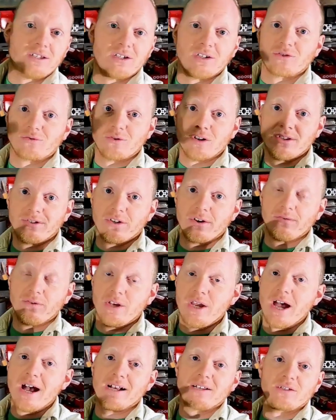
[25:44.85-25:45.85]
It just runs over
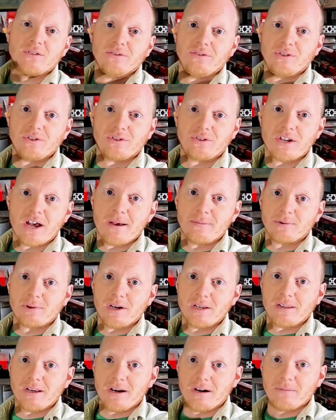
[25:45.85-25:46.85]
the axle and just stops
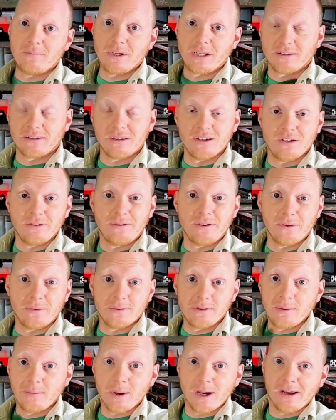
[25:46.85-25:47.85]
right there because of the
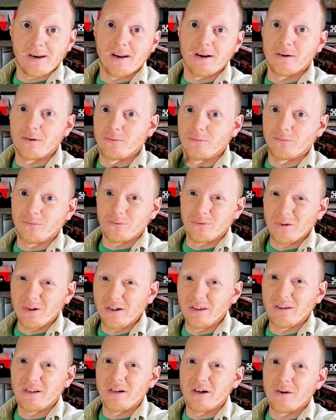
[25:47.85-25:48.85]
utility bed. I don't
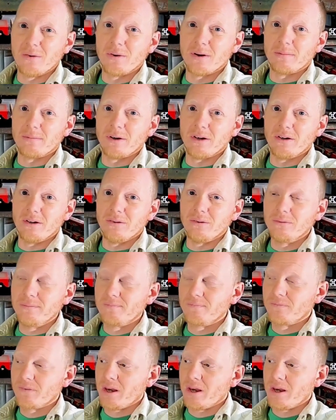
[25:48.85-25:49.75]
really know what I'm going to do.